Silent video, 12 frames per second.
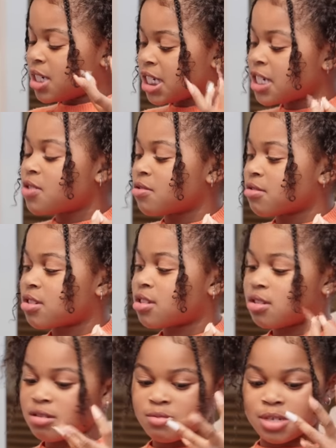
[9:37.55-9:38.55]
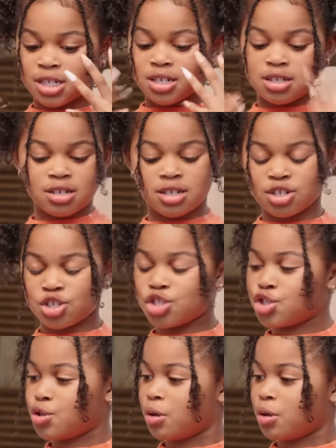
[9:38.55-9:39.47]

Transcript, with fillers: house. Oh my gosh.